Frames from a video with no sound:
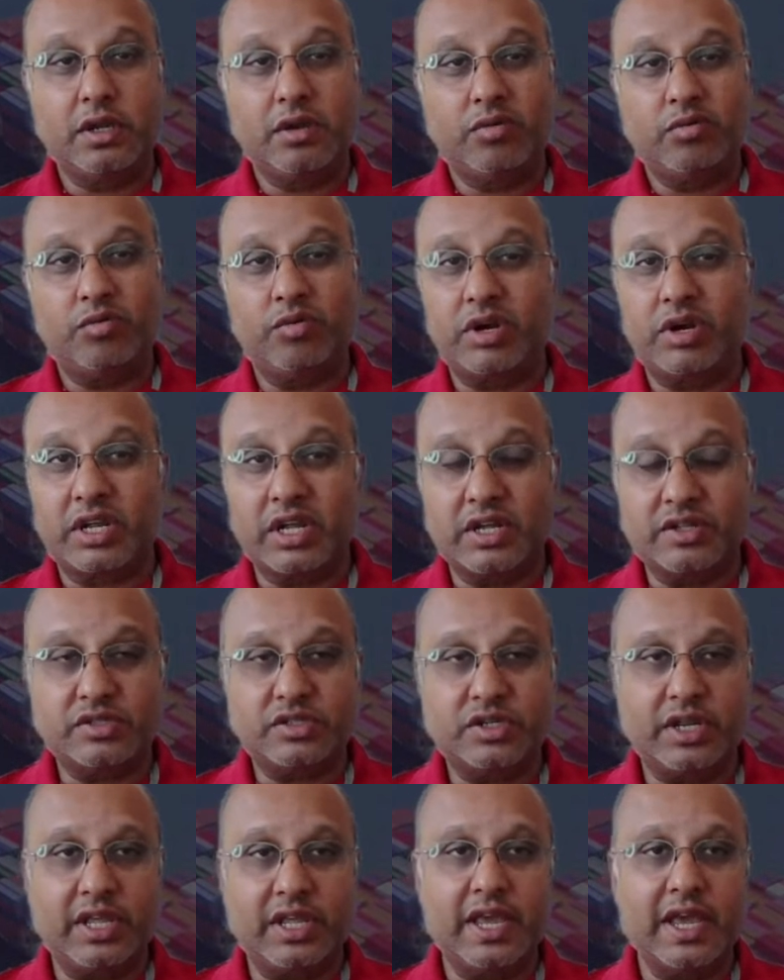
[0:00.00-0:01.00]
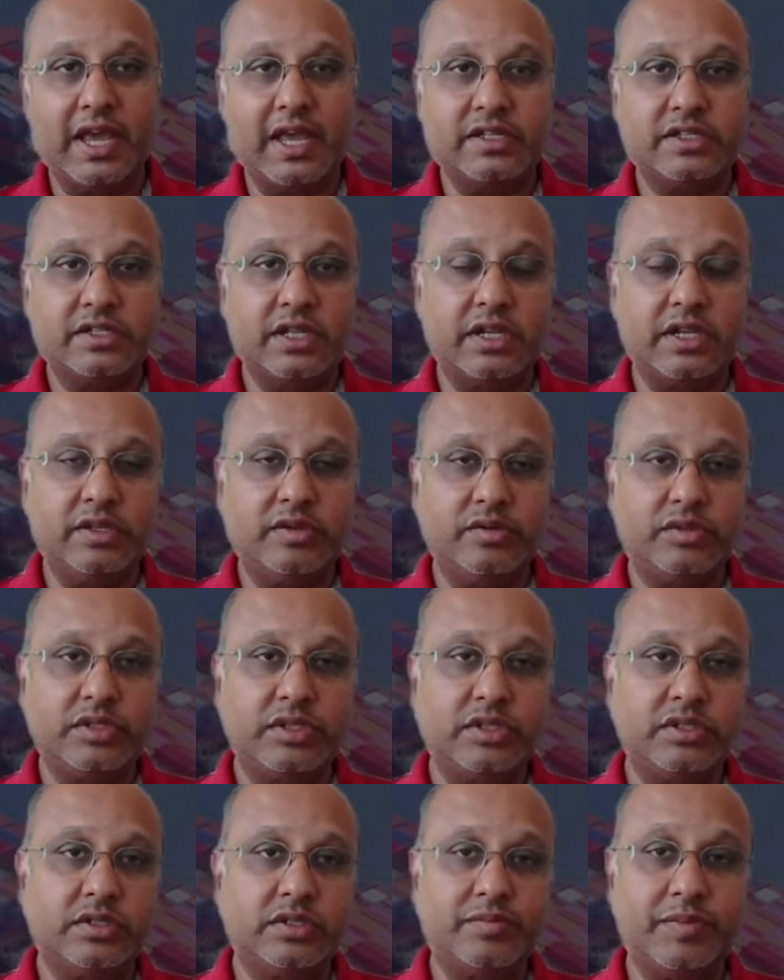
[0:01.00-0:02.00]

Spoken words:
who are considering AI solutions?